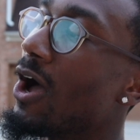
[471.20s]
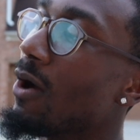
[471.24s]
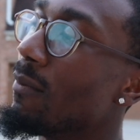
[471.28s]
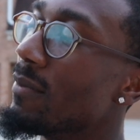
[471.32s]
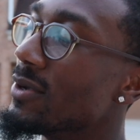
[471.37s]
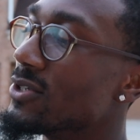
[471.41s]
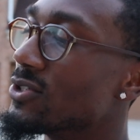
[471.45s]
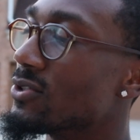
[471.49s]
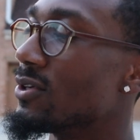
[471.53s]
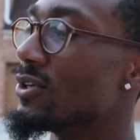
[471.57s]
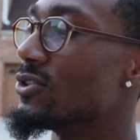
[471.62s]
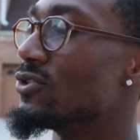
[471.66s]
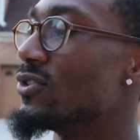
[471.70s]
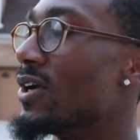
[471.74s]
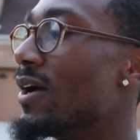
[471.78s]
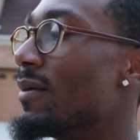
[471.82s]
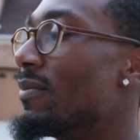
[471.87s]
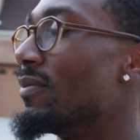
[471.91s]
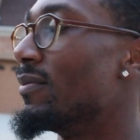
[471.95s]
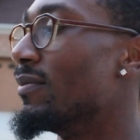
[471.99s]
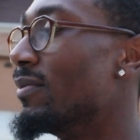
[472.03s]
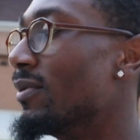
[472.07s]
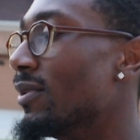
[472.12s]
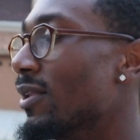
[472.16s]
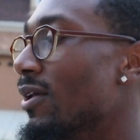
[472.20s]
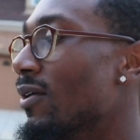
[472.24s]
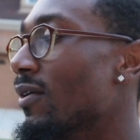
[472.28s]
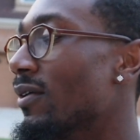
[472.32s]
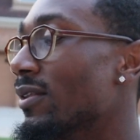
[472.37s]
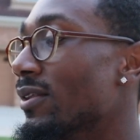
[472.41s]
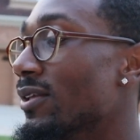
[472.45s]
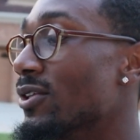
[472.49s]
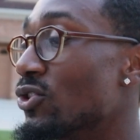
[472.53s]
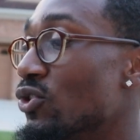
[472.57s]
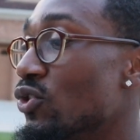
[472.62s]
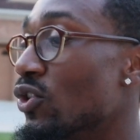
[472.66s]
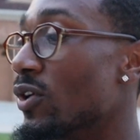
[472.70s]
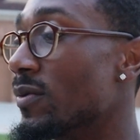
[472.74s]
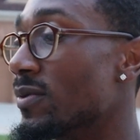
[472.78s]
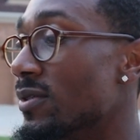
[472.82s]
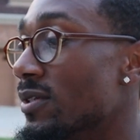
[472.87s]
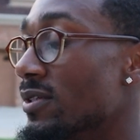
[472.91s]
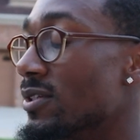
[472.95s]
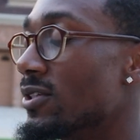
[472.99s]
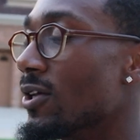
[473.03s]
I'll be sure to drop it below in the description.